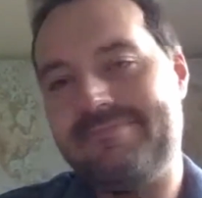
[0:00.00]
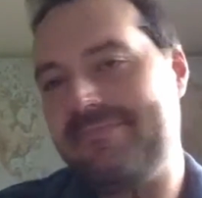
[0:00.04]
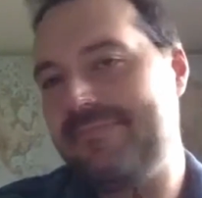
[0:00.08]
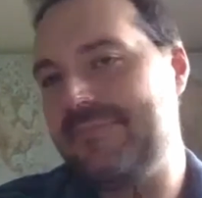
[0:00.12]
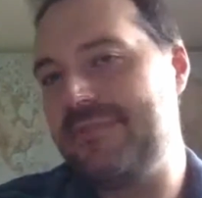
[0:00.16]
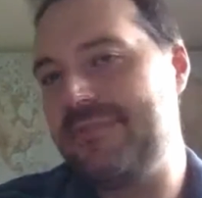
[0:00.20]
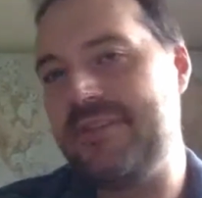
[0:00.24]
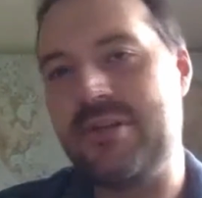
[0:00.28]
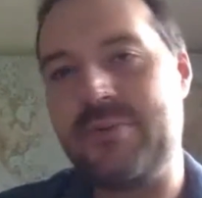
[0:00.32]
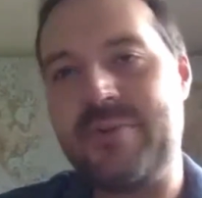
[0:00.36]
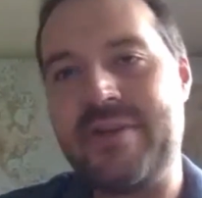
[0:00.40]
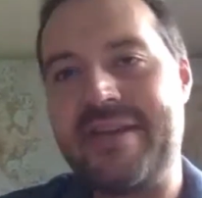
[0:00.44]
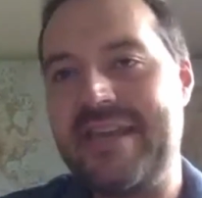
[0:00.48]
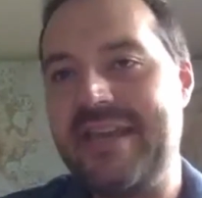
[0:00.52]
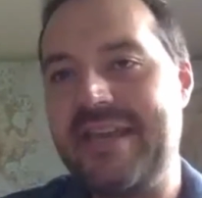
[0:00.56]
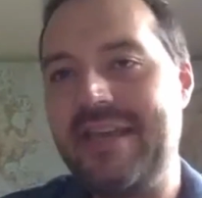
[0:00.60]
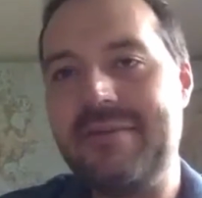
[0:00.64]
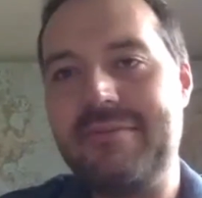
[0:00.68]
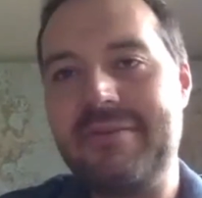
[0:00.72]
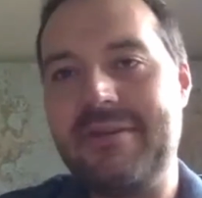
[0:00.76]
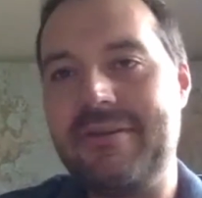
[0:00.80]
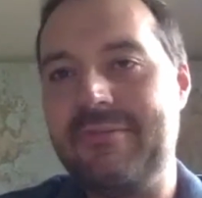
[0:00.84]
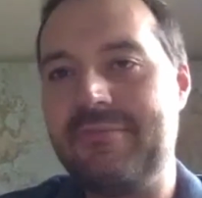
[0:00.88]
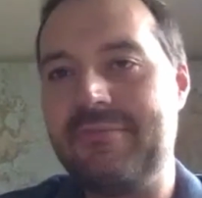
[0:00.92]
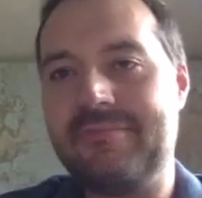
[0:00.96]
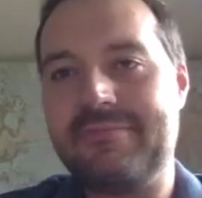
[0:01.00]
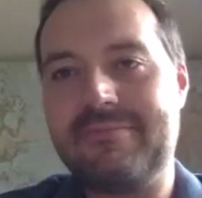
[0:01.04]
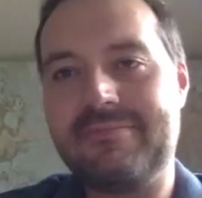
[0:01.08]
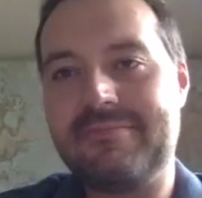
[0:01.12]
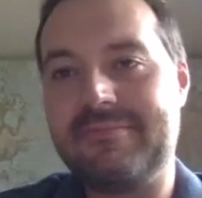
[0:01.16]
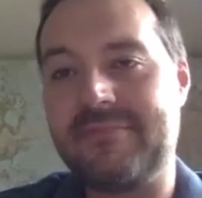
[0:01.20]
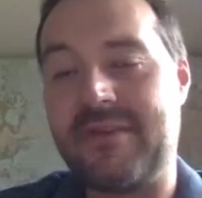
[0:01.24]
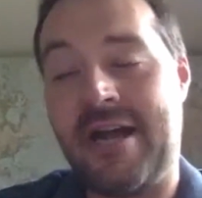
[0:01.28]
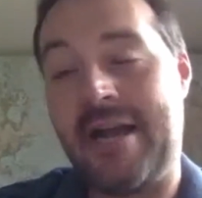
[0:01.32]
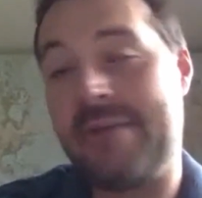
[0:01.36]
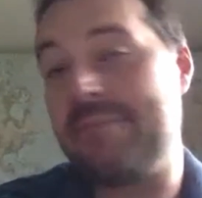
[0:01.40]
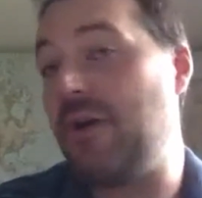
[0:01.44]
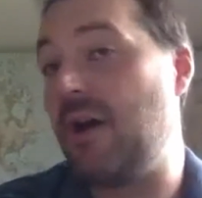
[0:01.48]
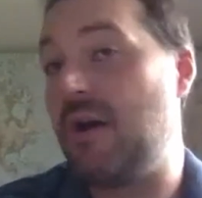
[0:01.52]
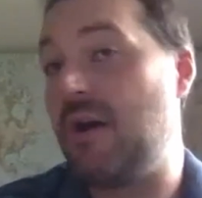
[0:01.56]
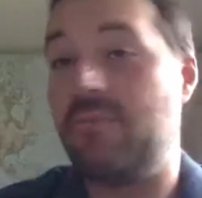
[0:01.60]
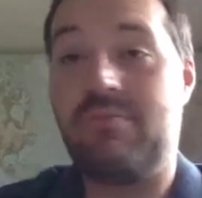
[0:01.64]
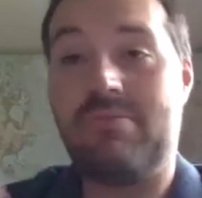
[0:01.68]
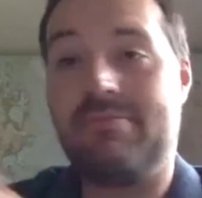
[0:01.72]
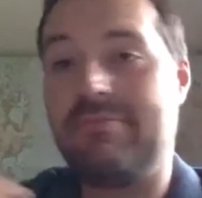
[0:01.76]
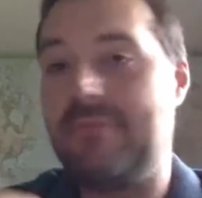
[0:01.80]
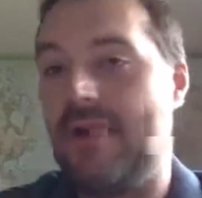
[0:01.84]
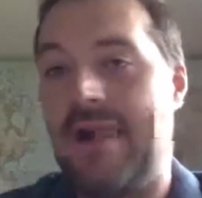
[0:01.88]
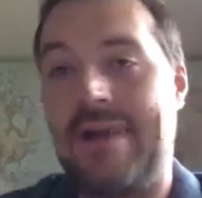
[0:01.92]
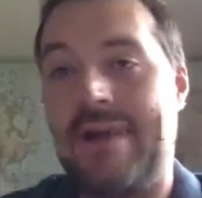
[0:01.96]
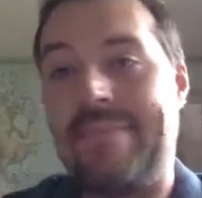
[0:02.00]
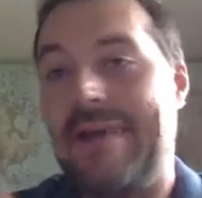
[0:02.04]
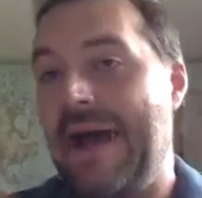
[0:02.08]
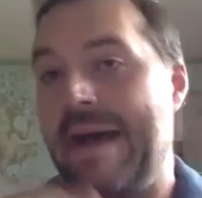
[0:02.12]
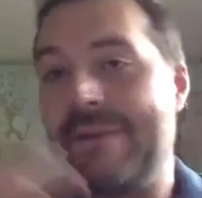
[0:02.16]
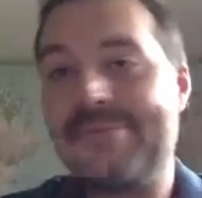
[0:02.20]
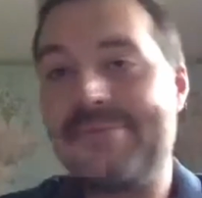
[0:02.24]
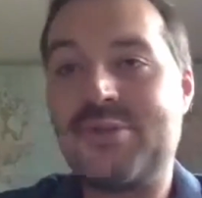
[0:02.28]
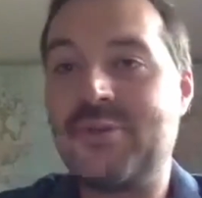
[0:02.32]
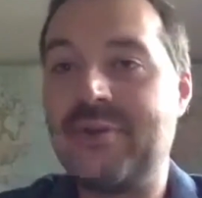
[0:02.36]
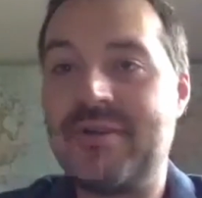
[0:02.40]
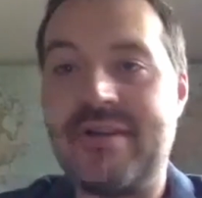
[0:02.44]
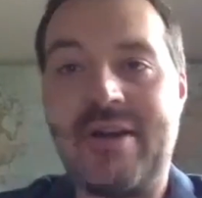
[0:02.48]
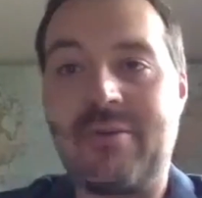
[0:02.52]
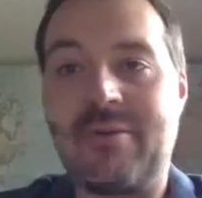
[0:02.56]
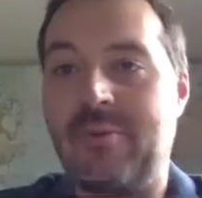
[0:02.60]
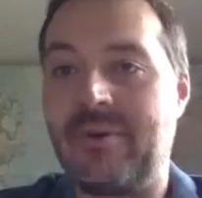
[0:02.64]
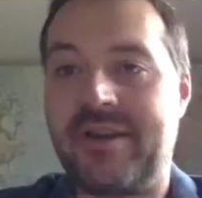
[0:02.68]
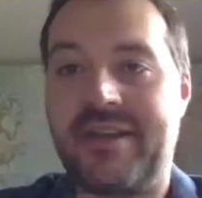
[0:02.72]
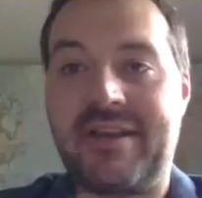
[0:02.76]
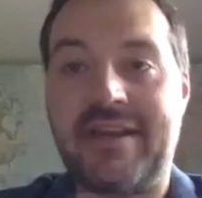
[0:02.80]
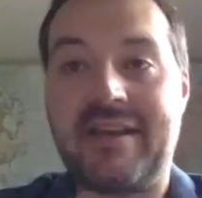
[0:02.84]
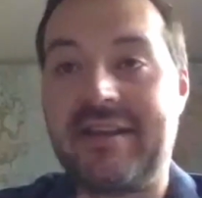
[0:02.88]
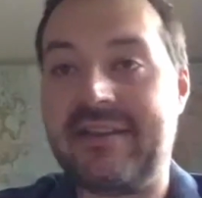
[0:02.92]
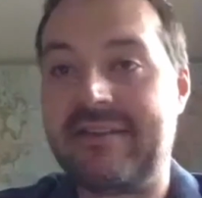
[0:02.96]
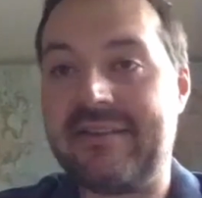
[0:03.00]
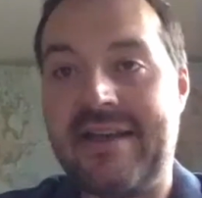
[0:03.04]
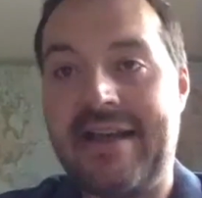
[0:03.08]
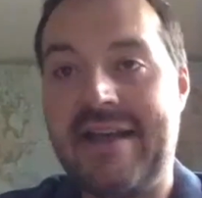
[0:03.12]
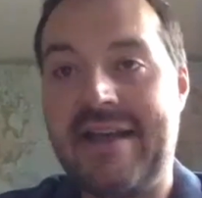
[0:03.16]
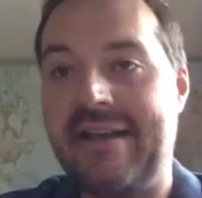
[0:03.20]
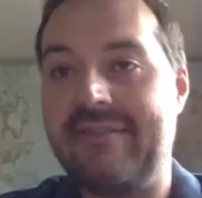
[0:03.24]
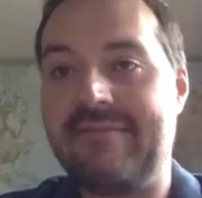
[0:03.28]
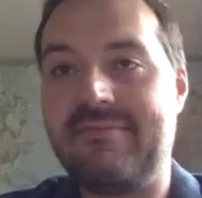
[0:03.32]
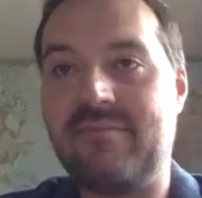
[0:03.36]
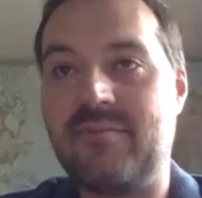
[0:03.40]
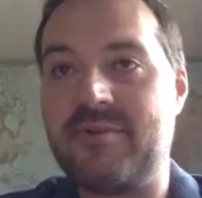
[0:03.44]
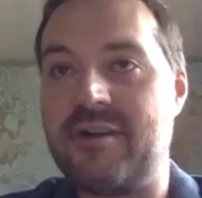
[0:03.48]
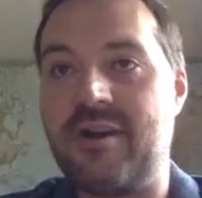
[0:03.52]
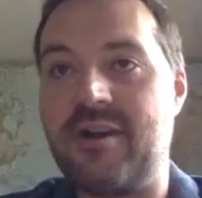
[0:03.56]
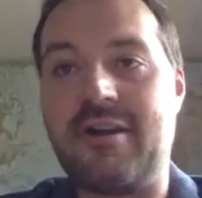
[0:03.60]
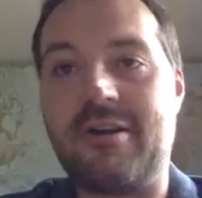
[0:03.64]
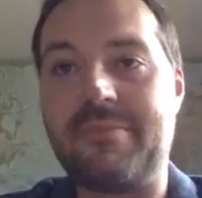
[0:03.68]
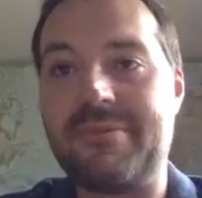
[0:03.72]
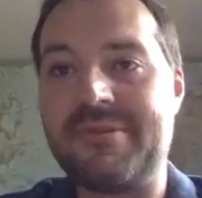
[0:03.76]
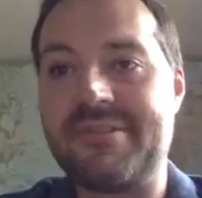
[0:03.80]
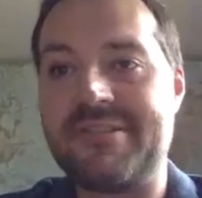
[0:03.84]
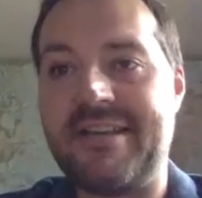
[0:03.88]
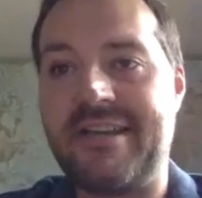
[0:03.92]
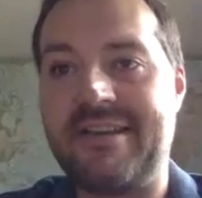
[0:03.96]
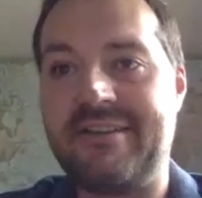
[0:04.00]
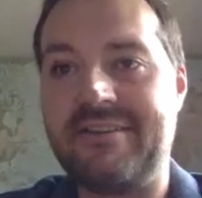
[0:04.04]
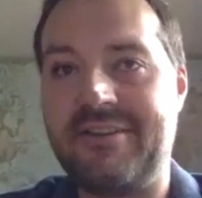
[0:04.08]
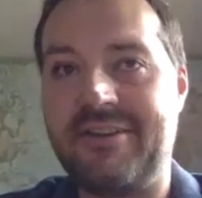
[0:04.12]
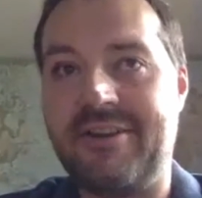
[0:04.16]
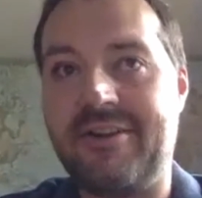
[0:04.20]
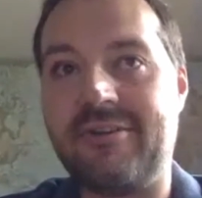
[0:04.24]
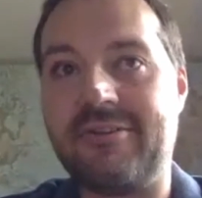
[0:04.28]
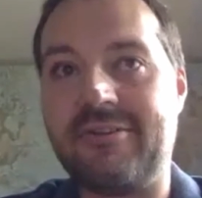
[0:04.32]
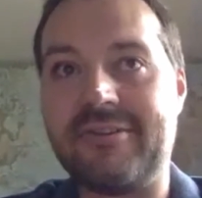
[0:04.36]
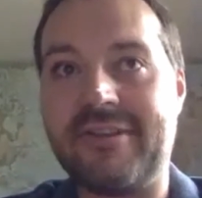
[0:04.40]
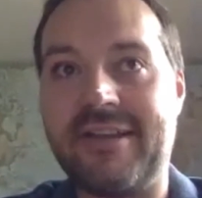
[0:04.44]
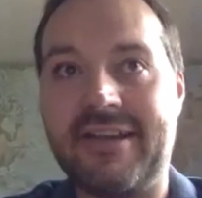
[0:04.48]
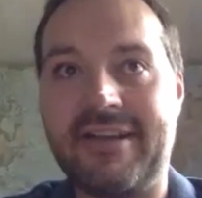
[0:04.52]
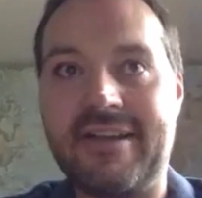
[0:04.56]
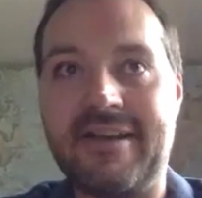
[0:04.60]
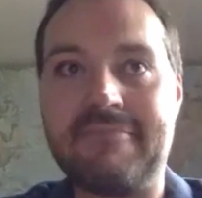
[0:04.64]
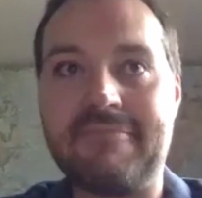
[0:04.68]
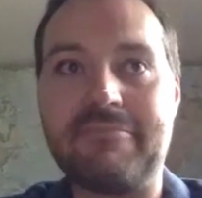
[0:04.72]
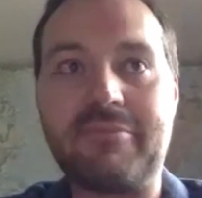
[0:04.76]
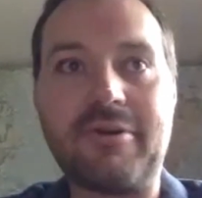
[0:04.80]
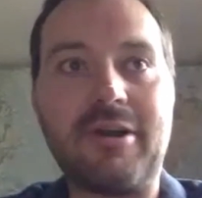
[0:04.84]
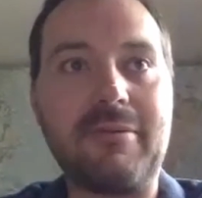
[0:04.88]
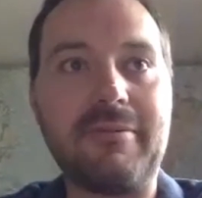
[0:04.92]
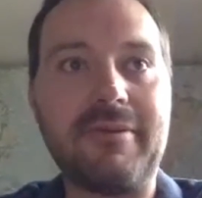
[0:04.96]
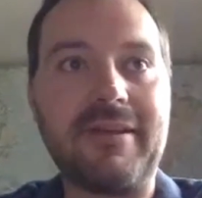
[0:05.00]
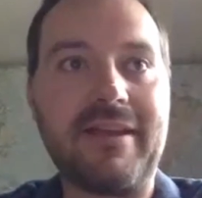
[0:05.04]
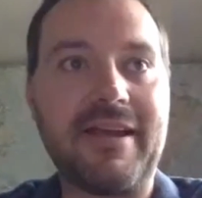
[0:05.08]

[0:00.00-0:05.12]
you know, we can't be I'm absolutely not working at 100%, you know, like I'm probably